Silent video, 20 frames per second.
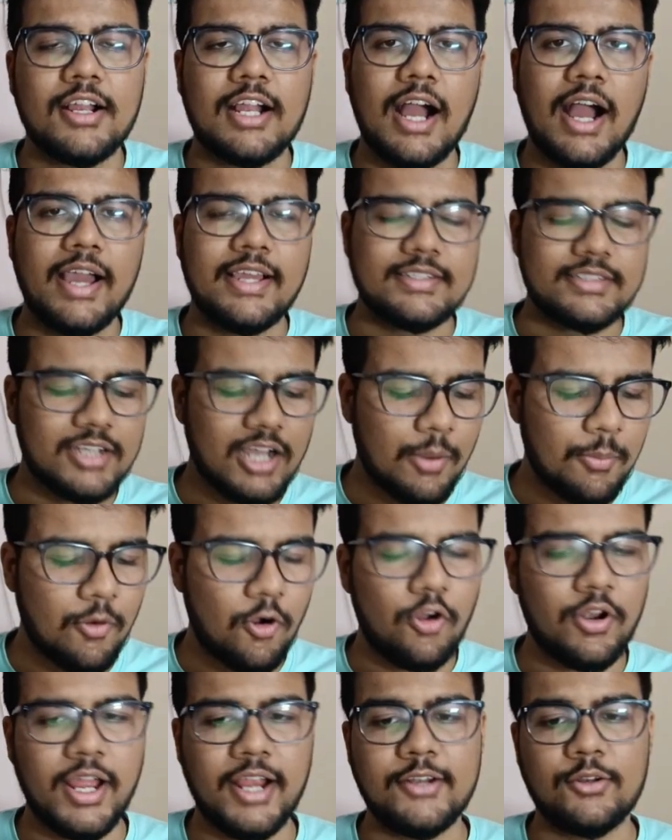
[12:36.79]
Guys, come
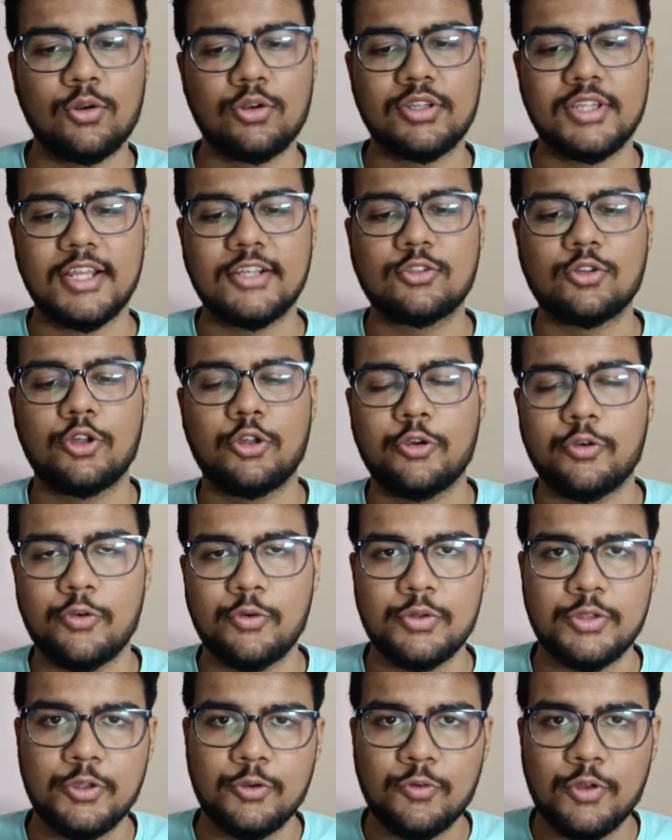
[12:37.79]
on. I don't think so.
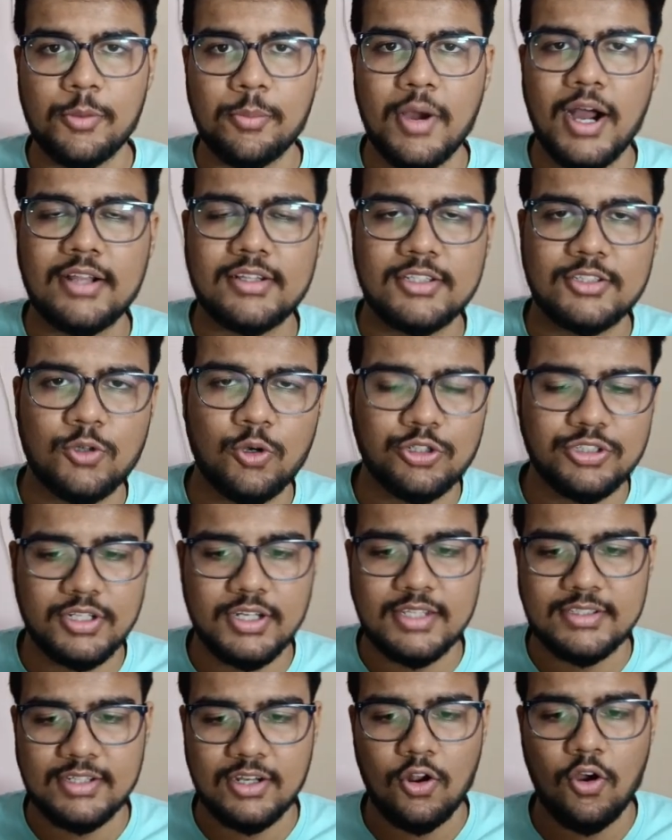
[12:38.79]
You will mark this
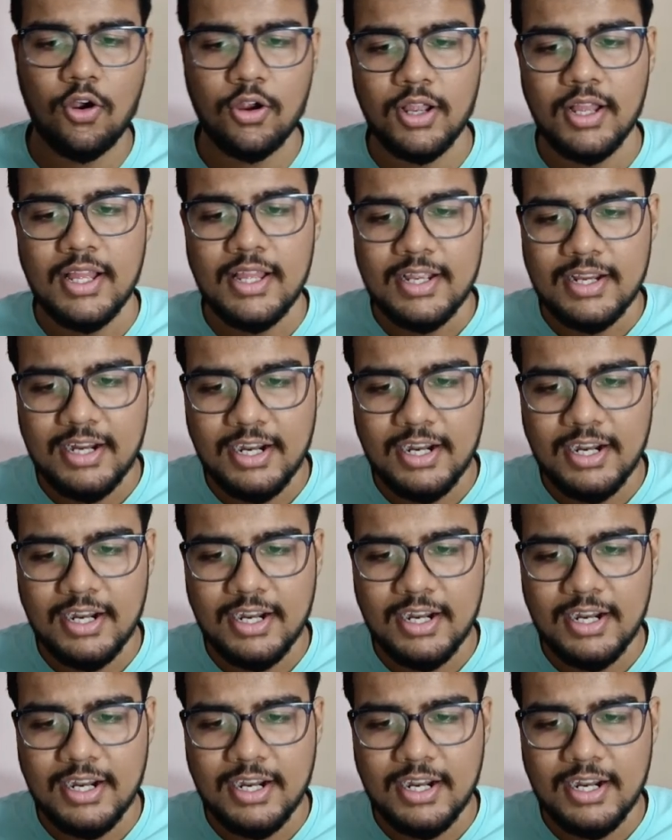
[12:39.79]
question as wrong.